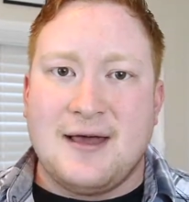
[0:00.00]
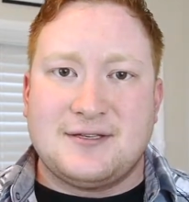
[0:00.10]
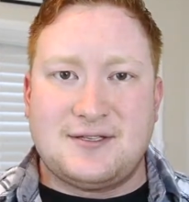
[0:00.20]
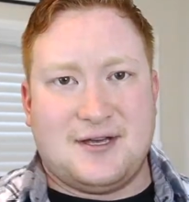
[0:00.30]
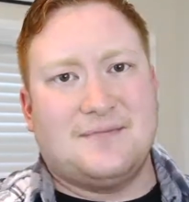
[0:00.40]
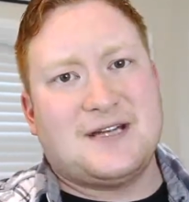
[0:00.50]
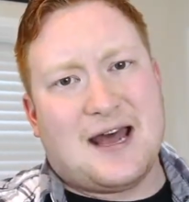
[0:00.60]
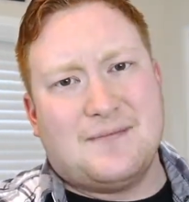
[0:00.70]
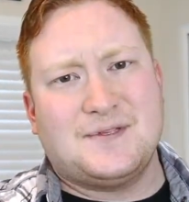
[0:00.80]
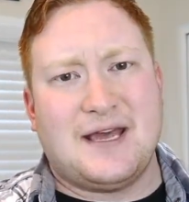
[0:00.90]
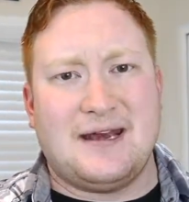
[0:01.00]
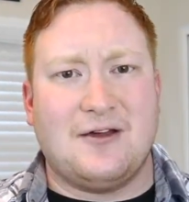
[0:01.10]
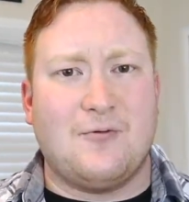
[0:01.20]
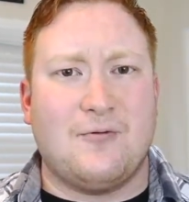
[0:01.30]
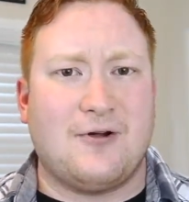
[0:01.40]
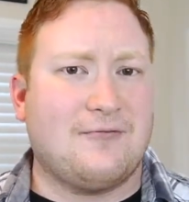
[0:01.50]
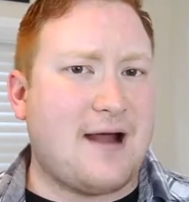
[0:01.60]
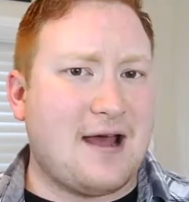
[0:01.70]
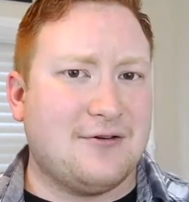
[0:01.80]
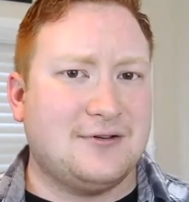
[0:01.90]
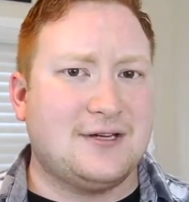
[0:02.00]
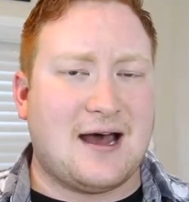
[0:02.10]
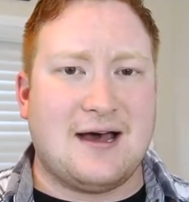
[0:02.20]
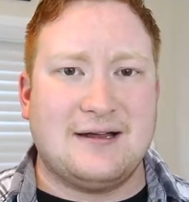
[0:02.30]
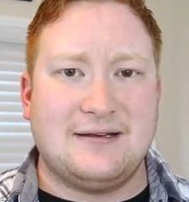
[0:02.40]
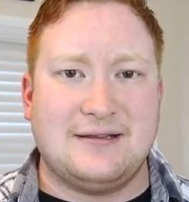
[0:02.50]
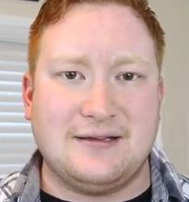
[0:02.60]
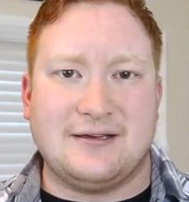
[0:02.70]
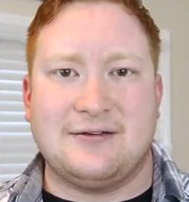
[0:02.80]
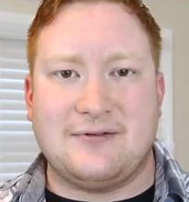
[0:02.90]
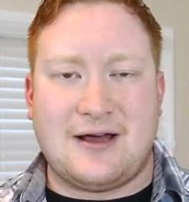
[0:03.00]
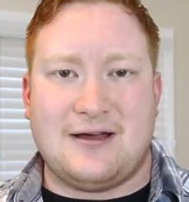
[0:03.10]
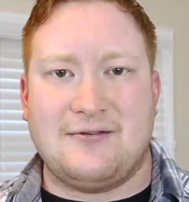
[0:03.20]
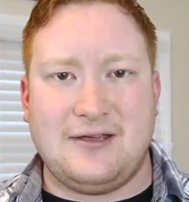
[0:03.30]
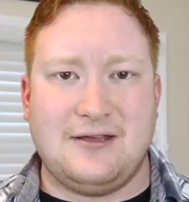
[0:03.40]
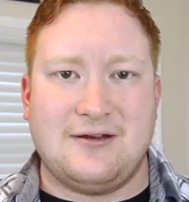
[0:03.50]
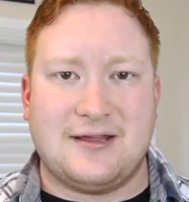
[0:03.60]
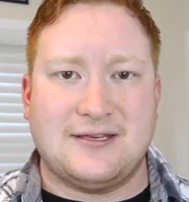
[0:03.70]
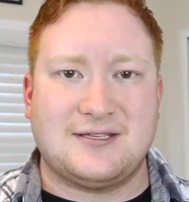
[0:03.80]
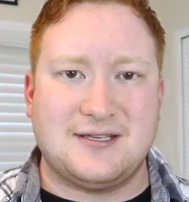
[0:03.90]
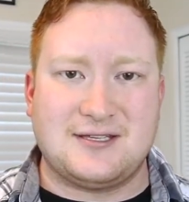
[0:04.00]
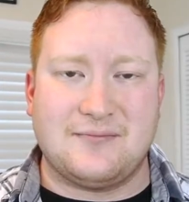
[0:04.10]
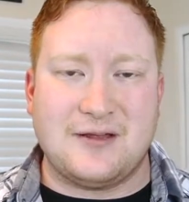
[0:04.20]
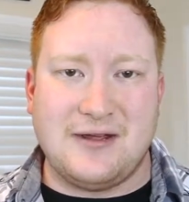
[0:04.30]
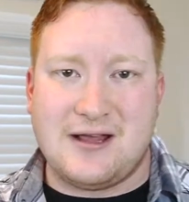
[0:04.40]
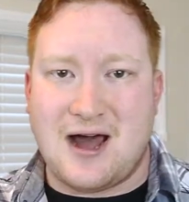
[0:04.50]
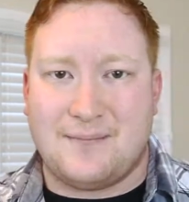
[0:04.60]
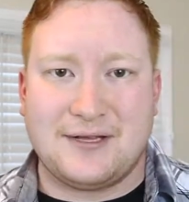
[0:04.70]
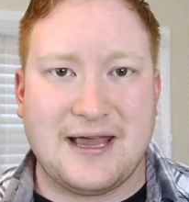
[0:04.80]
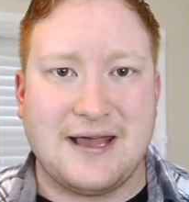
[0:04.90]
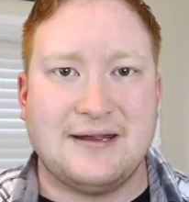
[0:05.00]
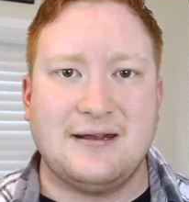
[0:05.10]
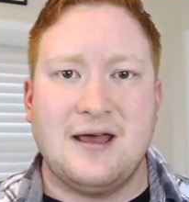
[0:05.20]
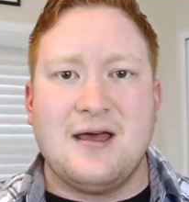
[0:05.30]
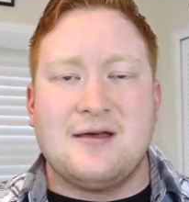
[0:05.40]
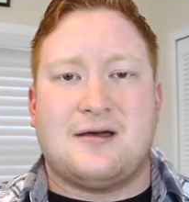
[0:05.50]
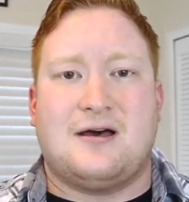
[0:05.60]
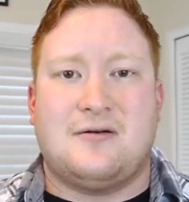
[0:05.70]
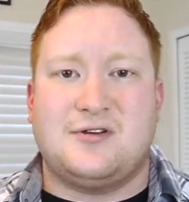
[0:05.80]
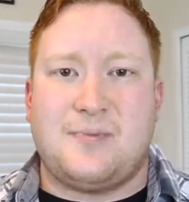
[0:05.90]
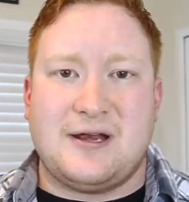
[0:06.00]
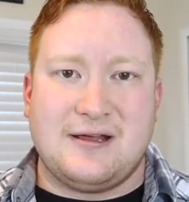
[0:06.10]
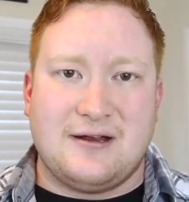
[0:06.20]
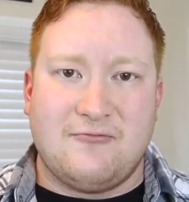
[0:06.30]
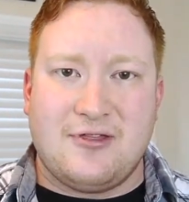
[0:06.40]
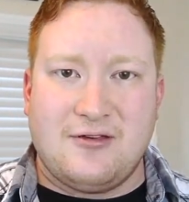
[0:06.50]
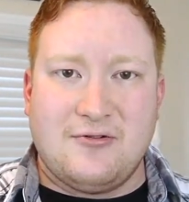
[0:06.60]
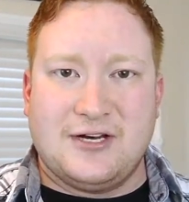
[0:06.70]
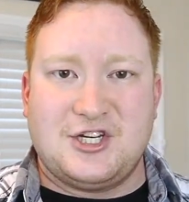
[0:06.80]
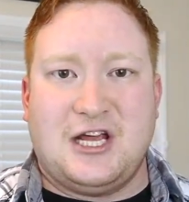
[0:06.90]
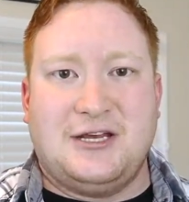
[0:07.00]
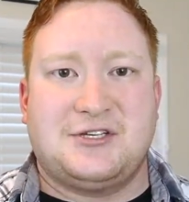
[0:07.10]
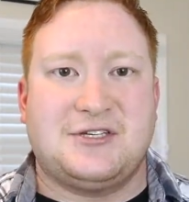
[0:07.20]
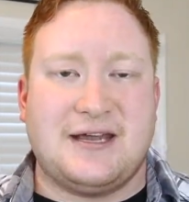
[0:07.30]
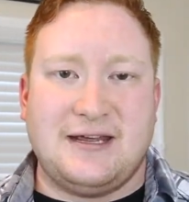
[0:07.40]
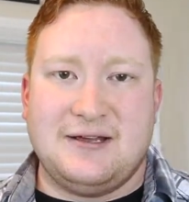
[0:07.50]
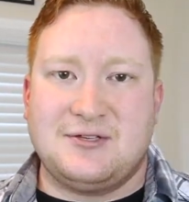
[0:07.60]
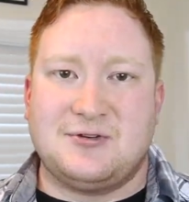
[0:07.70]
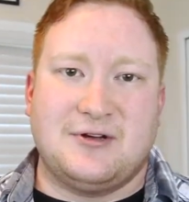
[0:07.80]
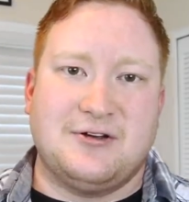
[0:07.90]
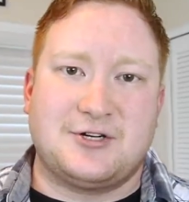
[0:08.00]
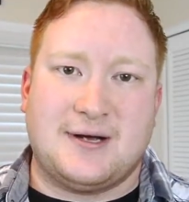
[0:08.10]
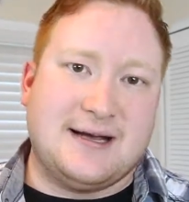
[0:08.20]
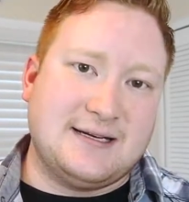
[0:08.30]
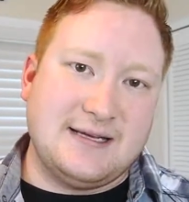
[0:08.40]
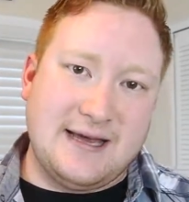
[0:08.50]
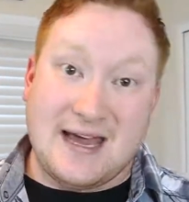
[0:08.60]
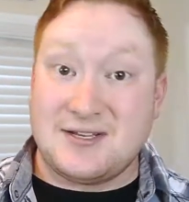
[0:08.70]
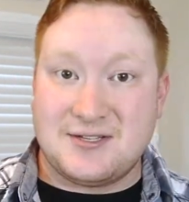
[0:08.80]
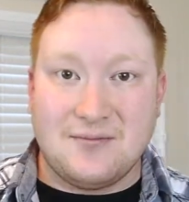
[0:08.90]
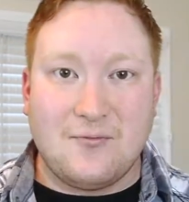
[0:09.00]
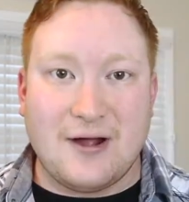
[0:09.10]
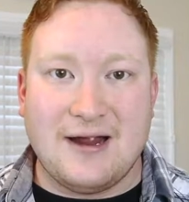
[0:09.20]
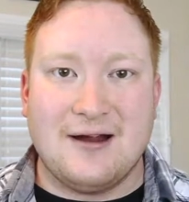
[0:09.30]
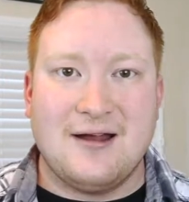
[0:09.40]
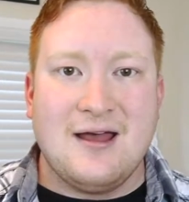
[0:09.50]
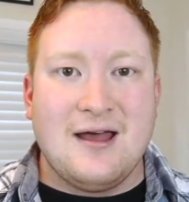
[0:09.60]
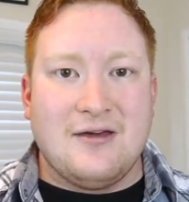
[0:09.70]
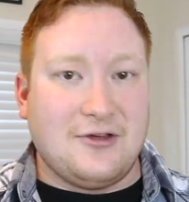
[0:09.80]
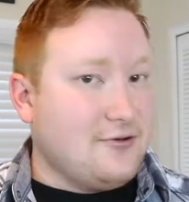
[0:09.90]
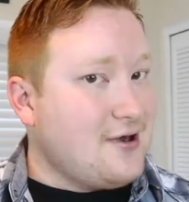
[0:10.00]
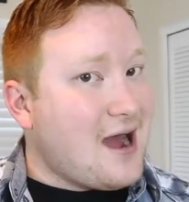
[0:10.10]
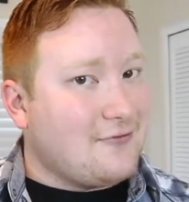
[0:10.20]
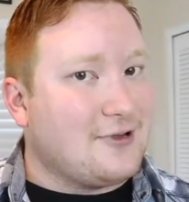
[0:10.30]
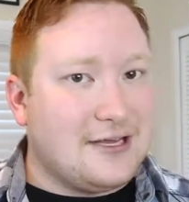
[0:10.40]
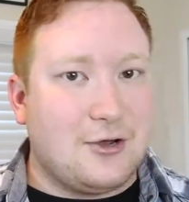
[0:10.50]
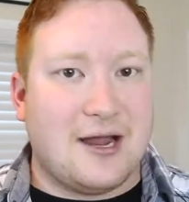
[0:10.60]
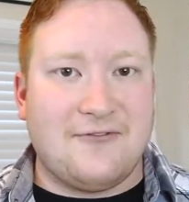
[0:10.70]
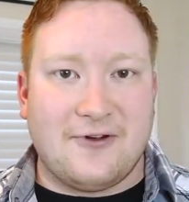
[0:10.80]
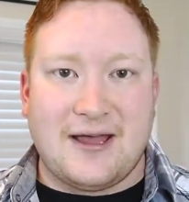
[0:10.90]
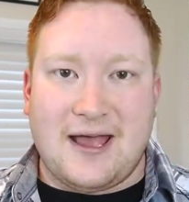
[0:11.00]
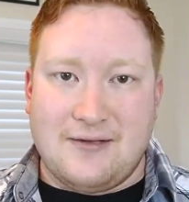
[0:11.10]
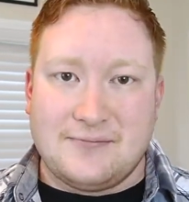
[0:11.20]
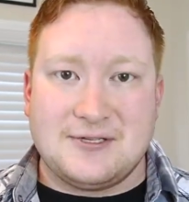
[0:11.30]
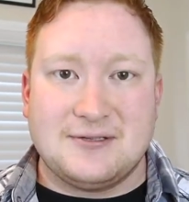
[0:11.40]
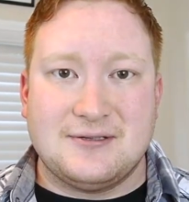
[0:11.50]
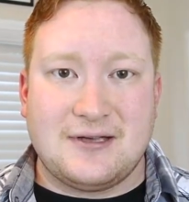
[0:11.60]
Sometimes getting around on the on the system can be complicated, depending on whether you want to change settings or you're trying to get somewhere. They're not really great for games.